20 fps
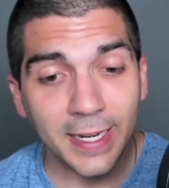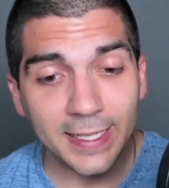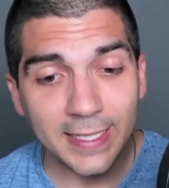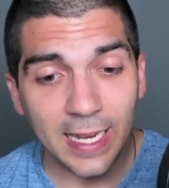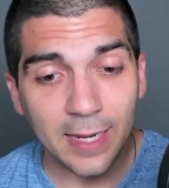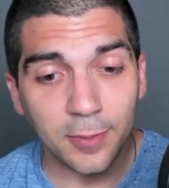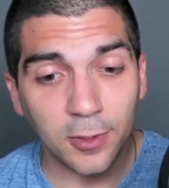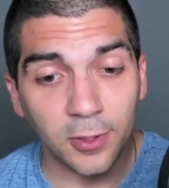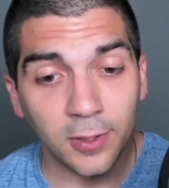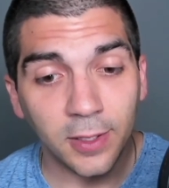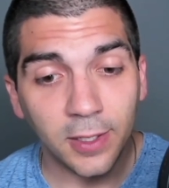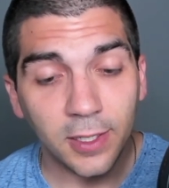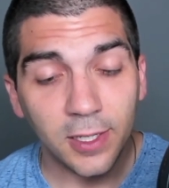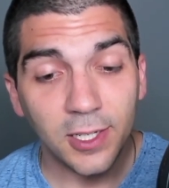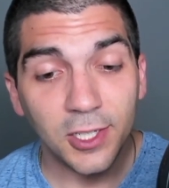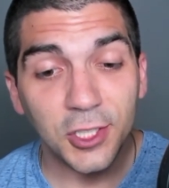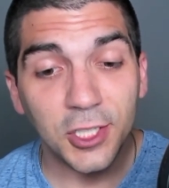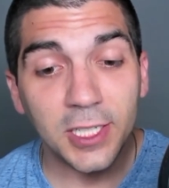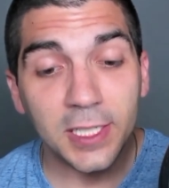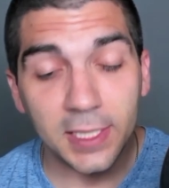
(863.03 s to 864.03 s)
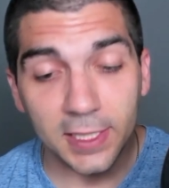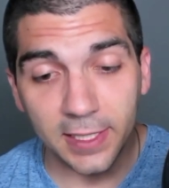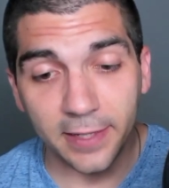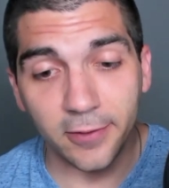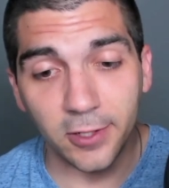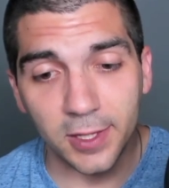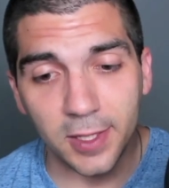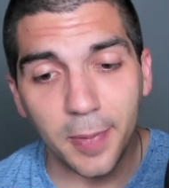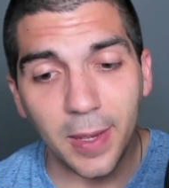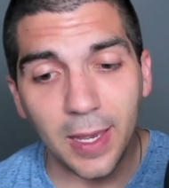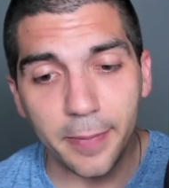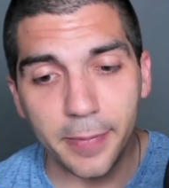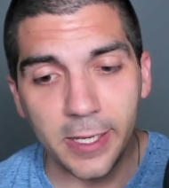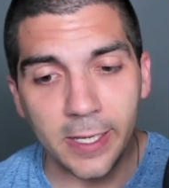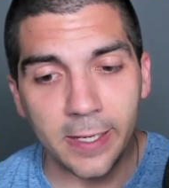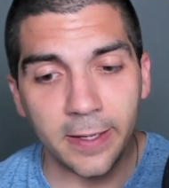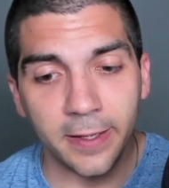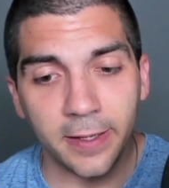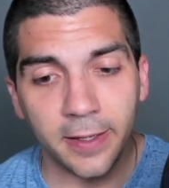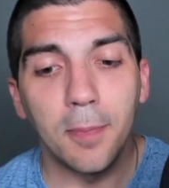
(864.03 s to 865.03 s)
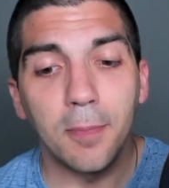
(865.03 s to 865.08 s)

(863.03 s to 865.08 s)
table, she delivered the baby.